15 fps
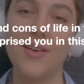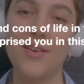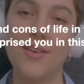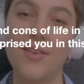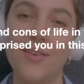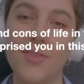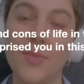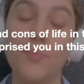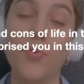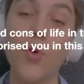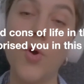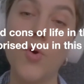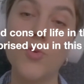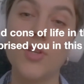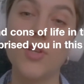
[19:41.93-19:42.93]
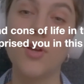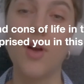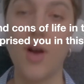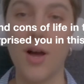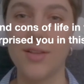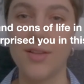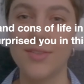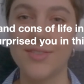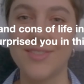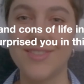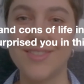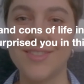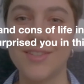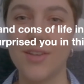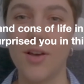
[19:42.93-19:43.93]
the pros and cons
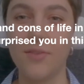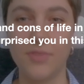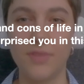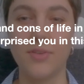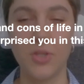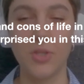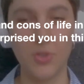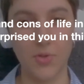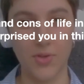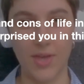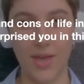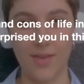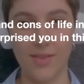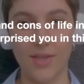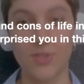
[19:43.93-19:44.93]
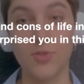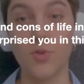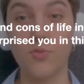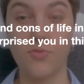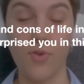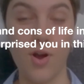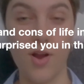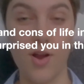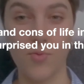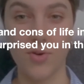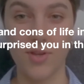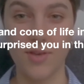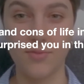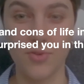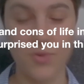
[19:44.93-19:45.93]
of living in the UK? Like, so far,
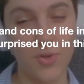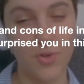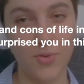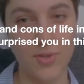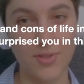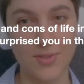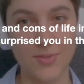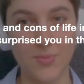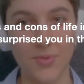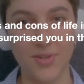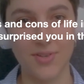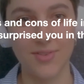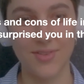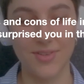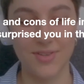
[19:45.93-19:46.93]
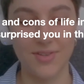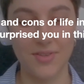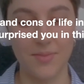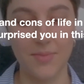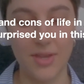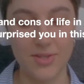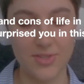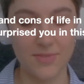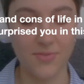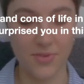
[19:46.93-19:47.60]
what have you noticed? What are the main